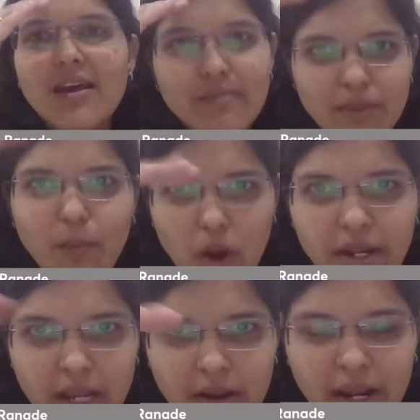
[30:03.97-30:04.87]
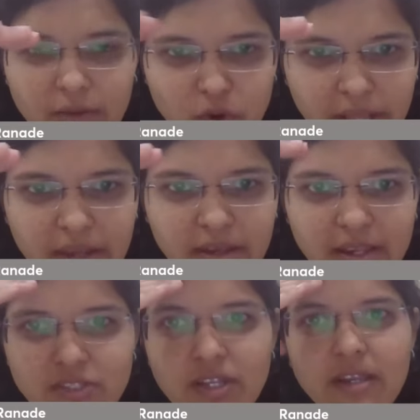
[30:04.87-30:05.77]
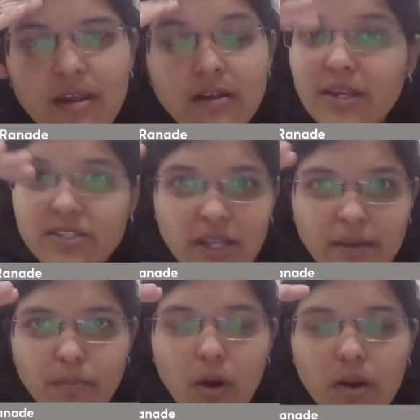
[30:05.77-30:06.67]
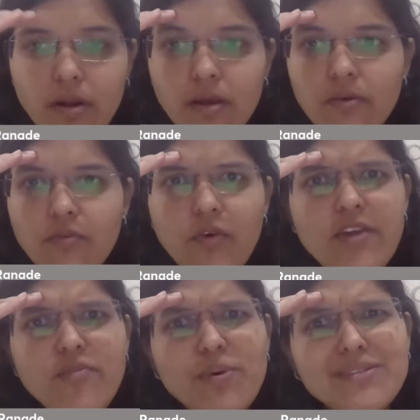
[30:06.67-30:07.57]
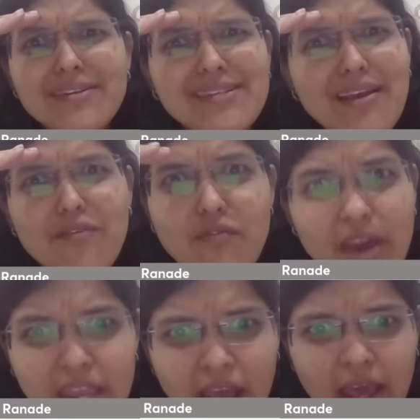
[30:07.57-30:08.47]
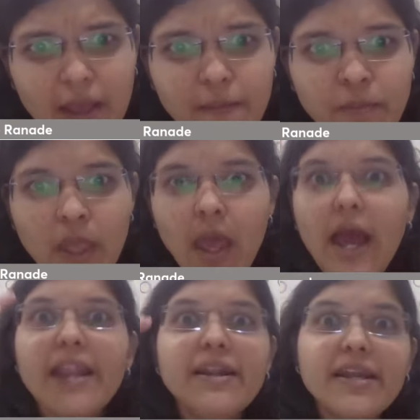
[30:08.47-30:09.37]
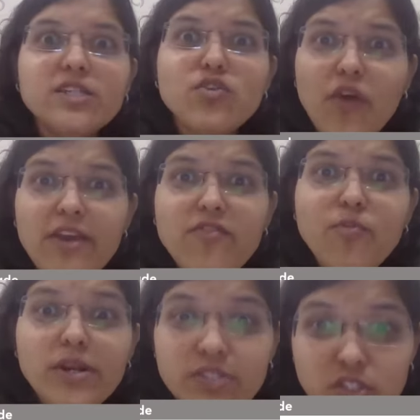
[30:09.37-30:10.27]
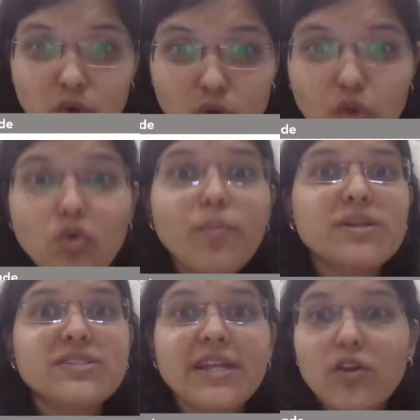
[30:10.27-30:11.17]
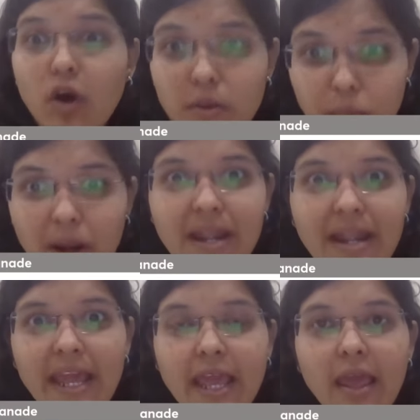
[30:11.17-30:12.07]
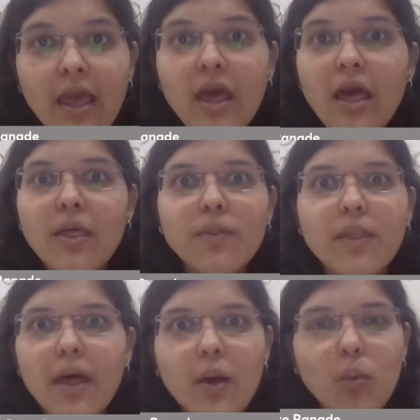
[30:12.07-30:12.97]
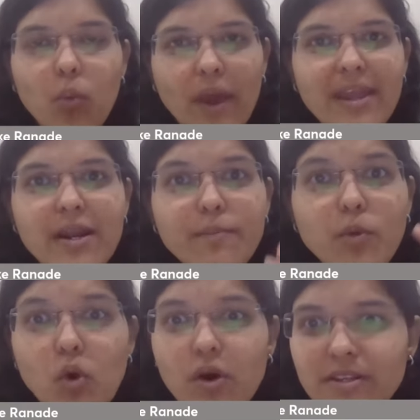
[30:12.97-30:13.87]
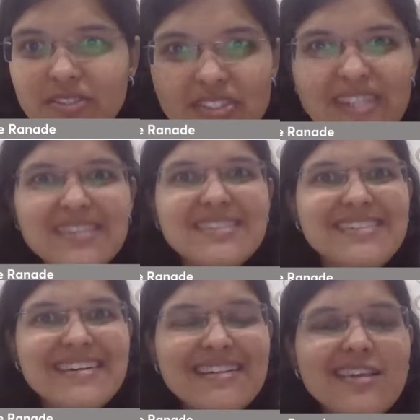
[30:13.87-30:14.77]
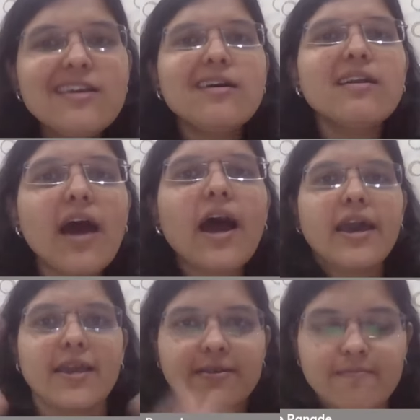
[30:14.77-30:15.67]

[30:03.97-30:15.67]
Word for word: the bond yield, right? For 10-year treasury bond, 5% is like very high. And it touched 5.02% on Monday, where it broke a 16-year high.